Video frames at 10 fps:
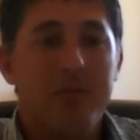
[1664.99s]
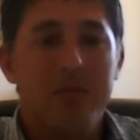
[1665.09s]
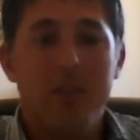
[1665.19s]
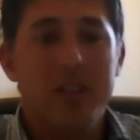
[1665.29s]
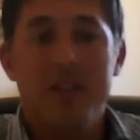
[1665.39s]

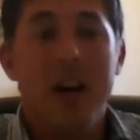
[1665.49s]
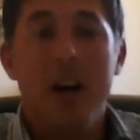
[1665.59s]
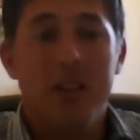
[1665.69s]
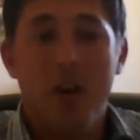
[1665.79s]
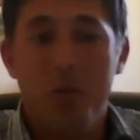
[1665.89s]
Well, he's now
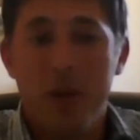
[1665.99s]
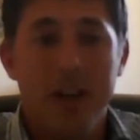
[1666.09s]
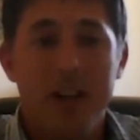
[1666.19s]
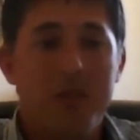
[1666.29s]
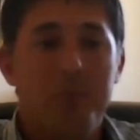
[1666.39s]
not with
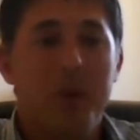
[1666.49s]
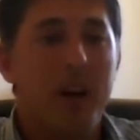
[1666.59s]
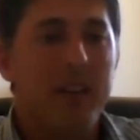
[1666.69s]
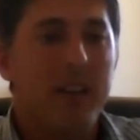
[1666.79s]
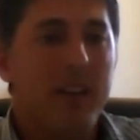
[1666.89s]
us,
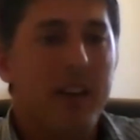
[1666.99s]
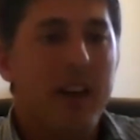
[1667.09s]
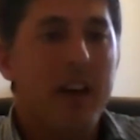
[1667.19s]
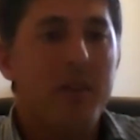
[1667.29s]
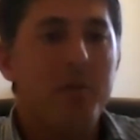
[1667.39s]
but
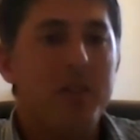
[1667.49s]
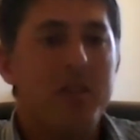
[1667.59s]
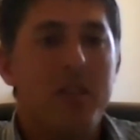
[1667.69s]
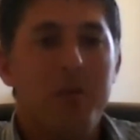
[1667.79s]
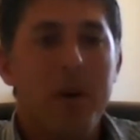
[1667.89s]
he was
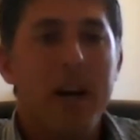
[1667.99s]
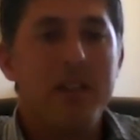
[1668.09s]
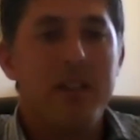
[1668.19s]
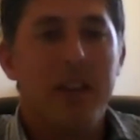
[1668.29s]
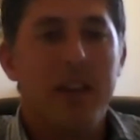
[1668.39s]
an
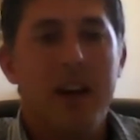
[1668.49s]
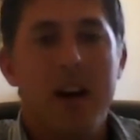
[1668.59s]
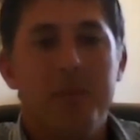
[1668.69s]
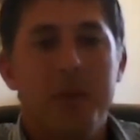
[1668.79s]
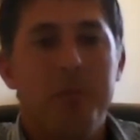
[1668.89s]
amazing
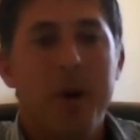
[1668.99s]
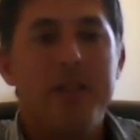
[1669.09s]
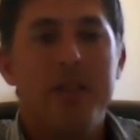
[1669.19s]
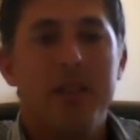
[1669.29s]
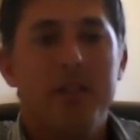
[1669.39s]

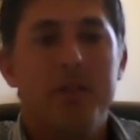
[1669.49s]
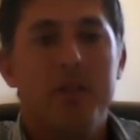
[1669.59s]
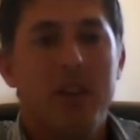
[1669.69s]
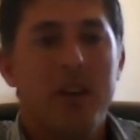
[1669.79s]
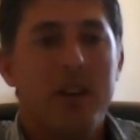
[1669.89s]
ambassador for
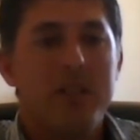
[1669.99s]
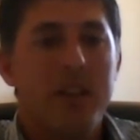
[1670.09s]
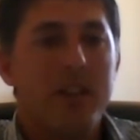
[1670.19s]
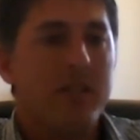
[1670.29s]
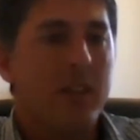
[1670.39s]
the
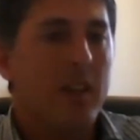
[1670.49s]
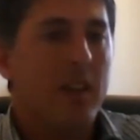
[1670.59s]
Icehouse.